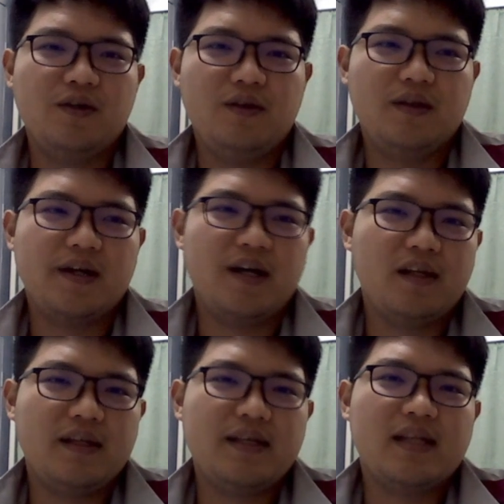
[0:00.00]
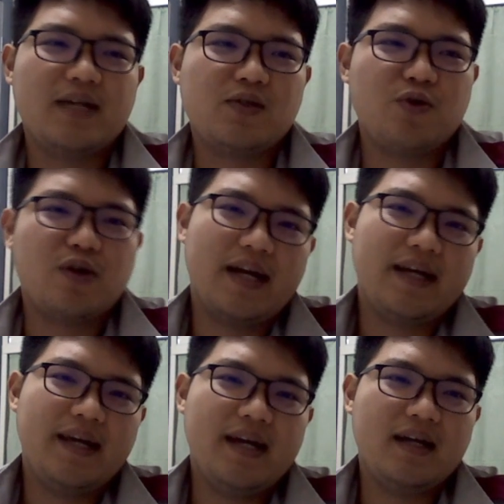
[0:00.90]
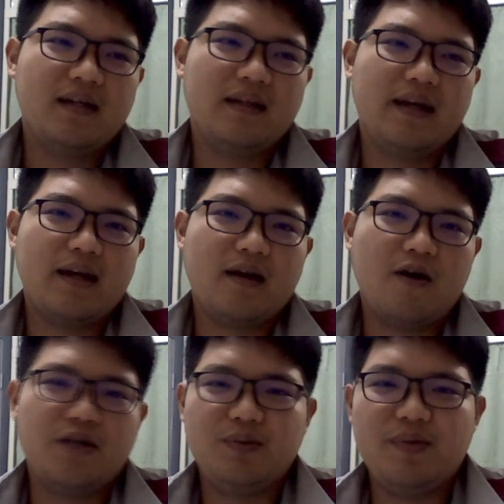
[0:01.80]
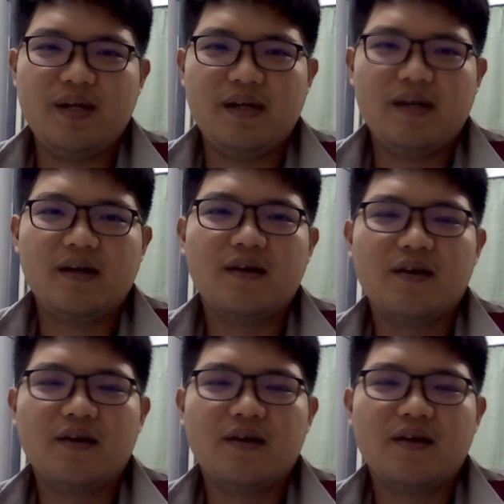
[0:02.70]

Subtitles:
the LED lights to your liking, like RGB